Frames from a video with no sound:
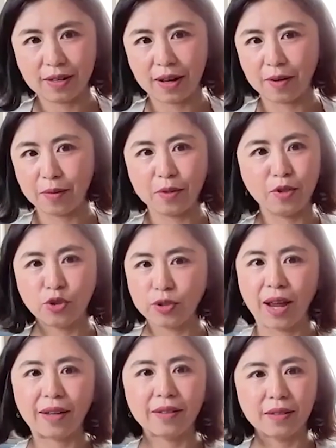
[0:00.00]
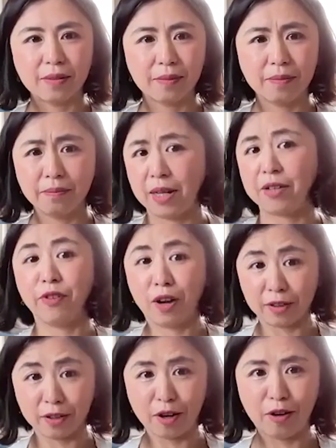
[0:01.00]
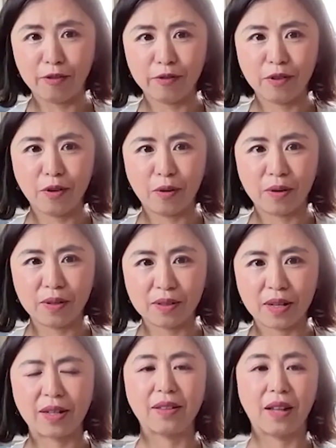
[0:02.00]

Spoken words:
that we should not make fun of or take